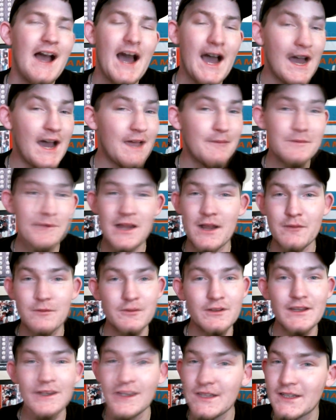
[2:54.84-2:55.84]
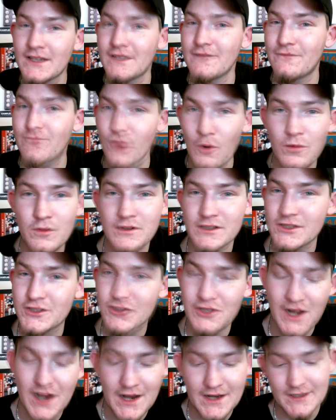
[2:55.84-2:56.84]
I'm not really looking forward to
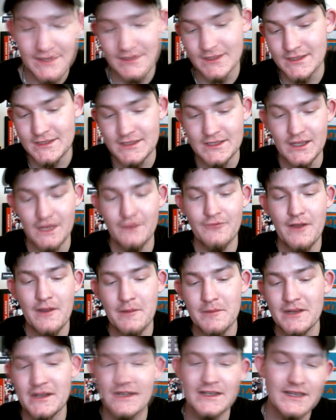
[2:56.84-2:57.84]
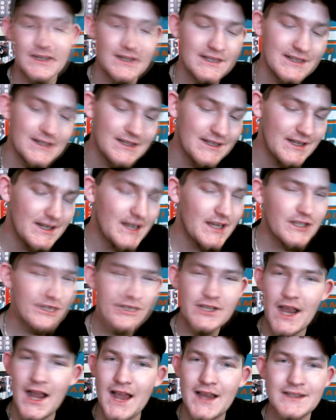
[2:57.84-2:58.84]
trying this stuff. I mean,
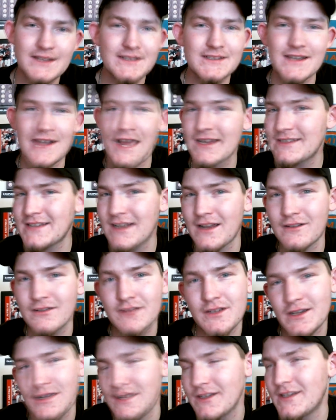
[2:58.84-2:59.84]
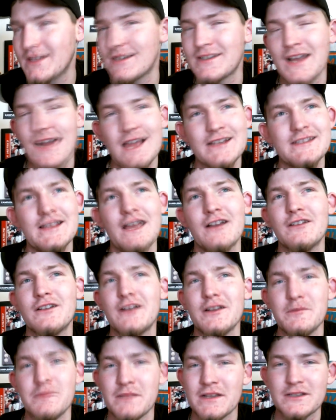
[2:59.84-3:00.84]
chai does not sound good. Does not sound
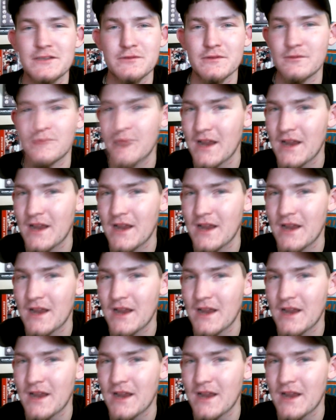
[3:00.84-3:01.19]
good mixed with